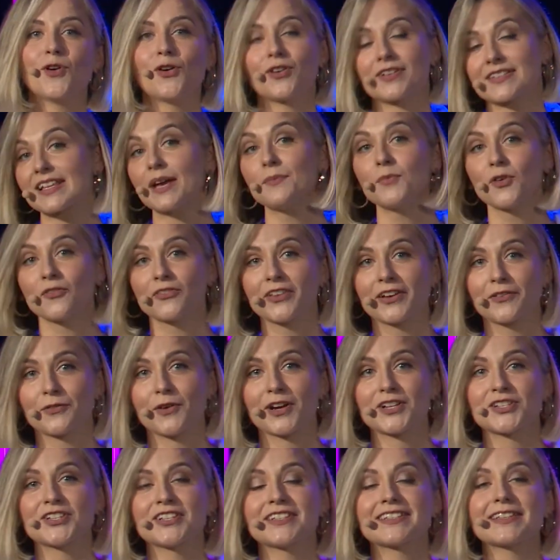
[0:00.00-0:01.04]
some of the
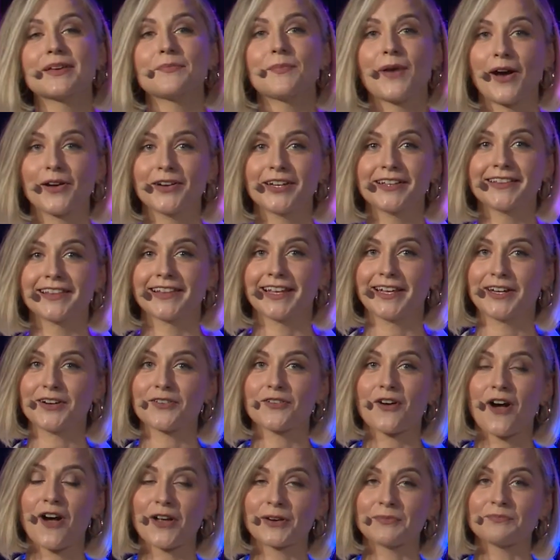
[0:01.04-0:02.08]
questions about it later
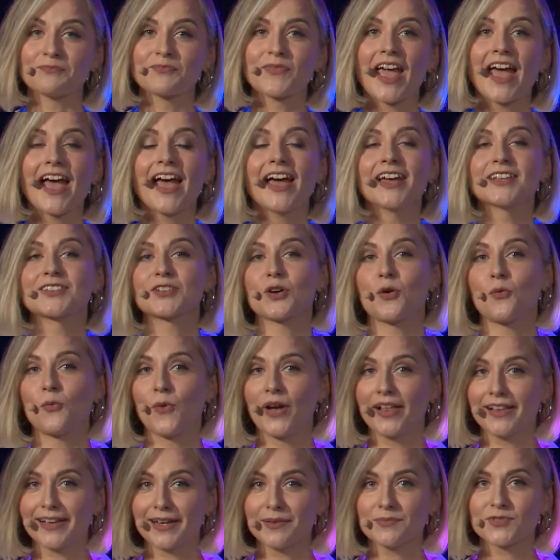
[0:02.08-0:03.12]
on. So
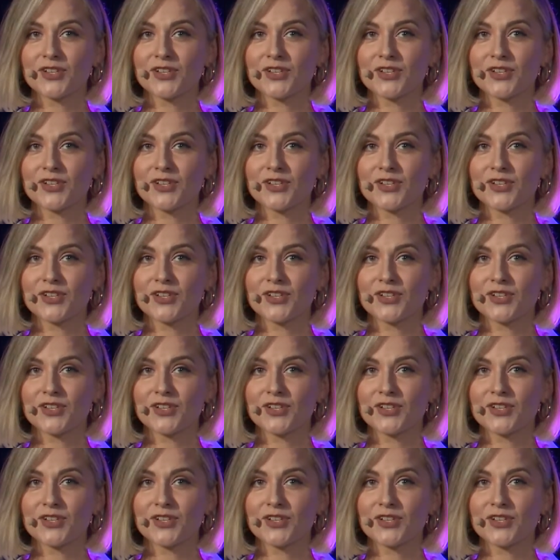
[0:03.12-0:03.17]
welcome,